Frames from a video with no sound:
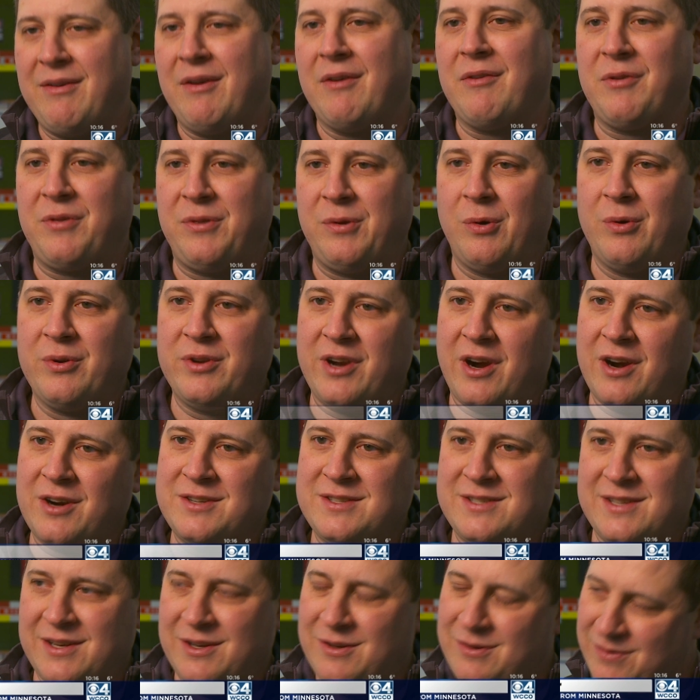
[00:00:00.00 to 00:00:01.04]
Have you ever thrown
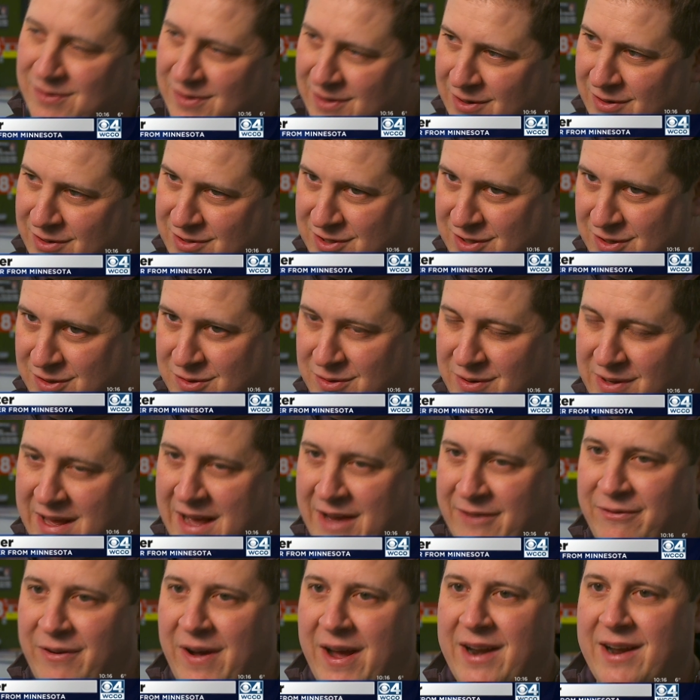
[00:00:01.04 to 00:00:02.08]
darts and you, you're doing
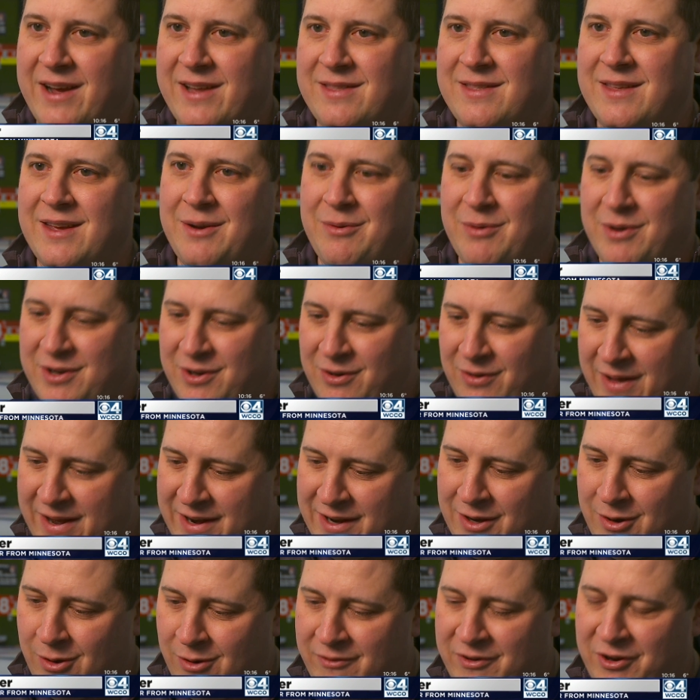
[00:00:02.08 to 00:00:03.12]
that finite thing? When you're
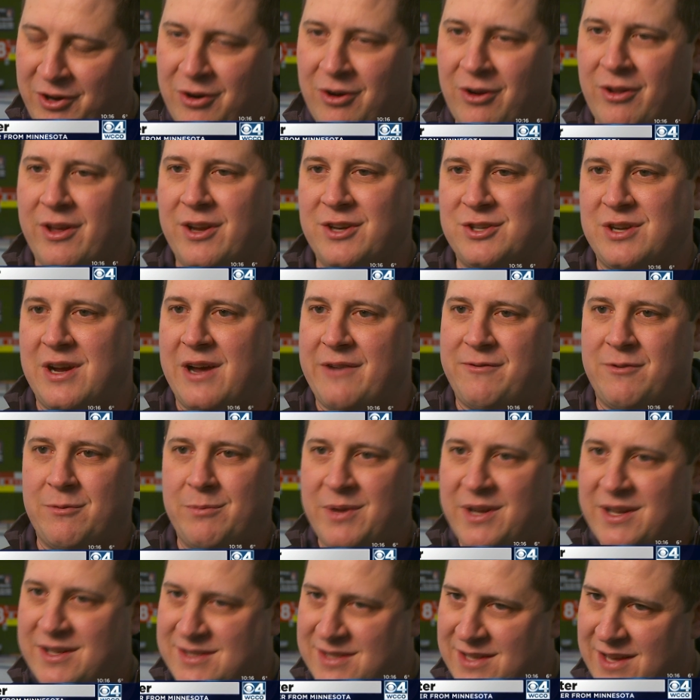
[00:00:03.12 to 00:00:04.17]
letting go of a curling shot, for
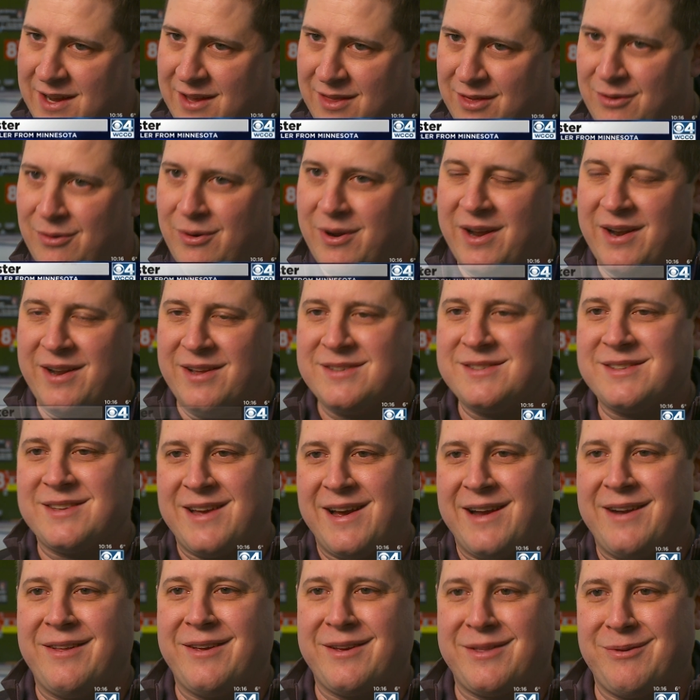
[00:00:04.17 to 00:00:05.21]
me, it's like, it is
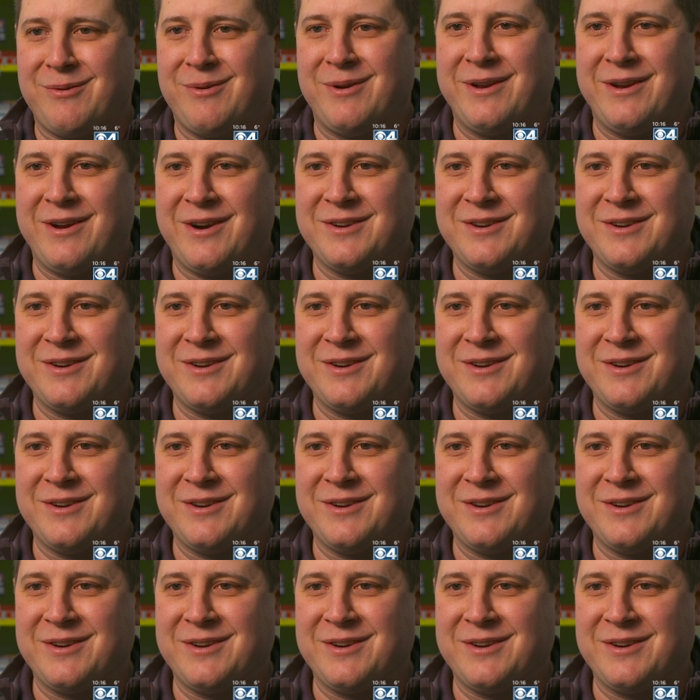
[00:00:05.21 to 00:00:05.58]
kind of like throwing